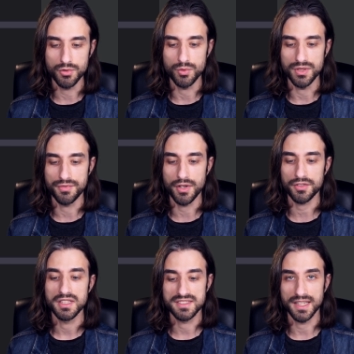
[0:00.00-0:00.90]
we
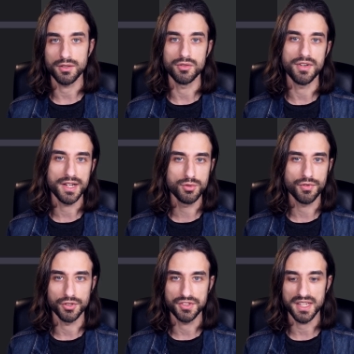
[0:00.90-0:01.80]
first set a value
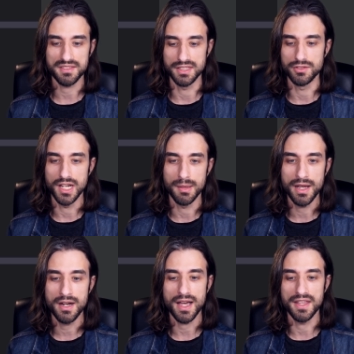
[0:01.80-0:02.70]
for the text in the label.